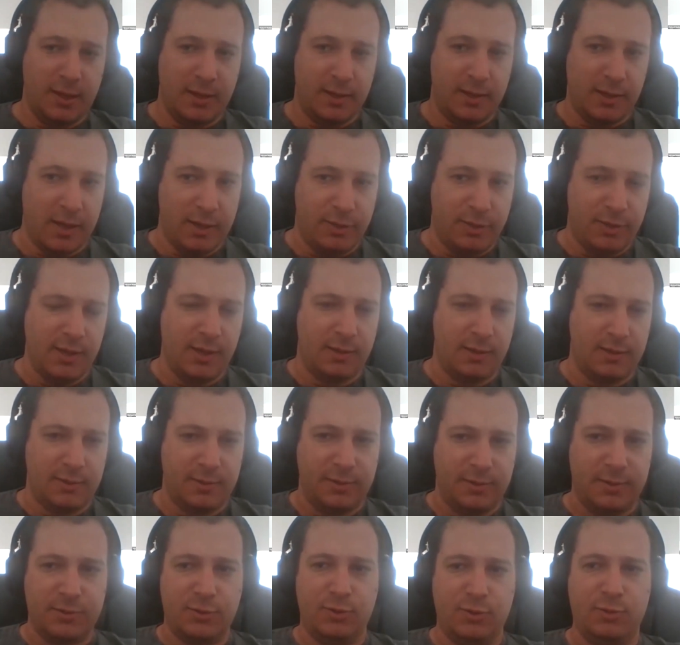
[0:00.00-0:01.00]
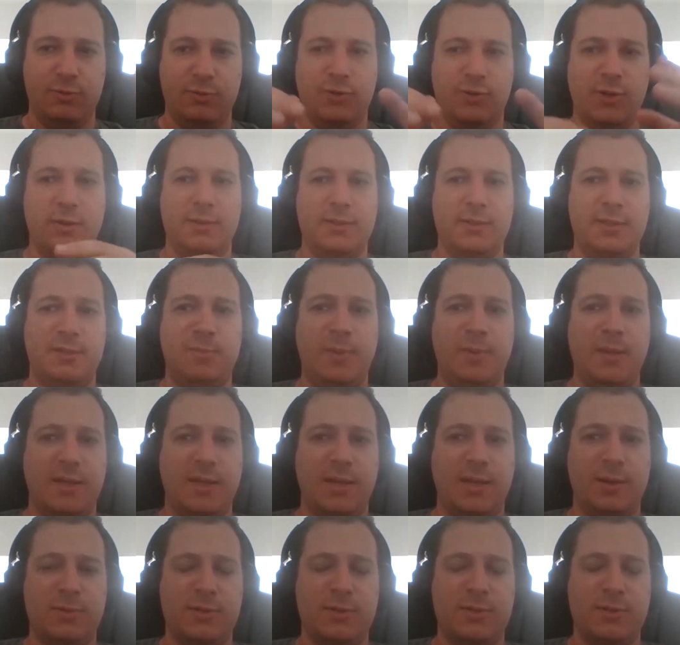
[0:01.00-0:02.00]
I, I, think generally
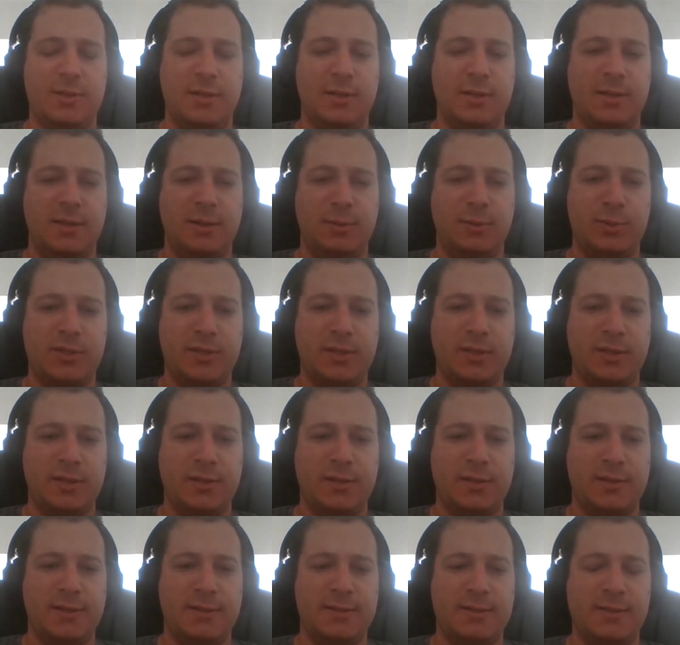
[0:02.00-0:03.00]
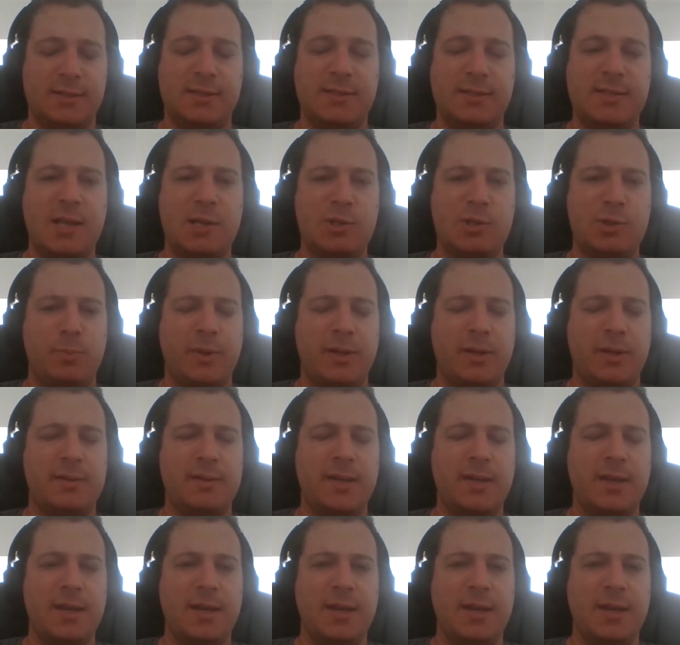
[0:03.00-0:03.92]
speaking it was a it was a success,